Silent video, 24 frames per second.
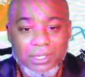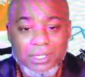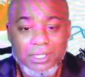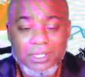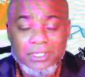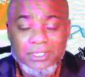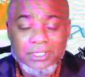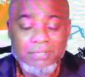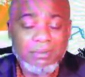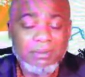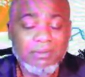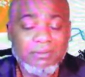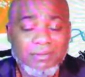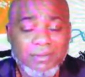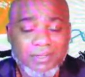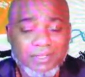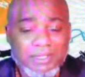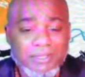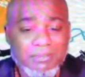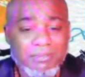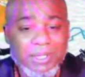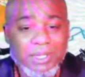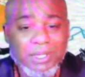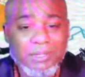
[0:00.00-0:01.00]
Some of us
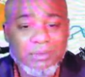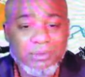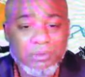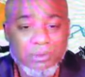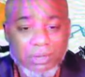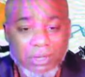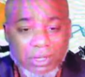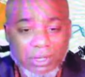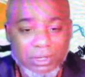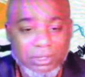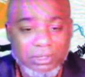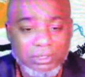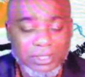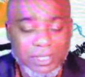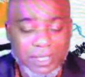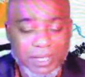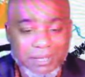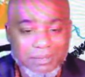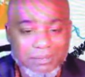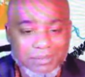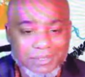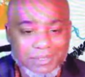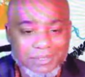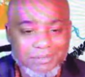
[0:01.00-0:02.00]
have been through hunger
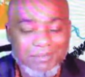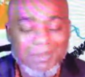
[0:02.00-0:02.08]
times.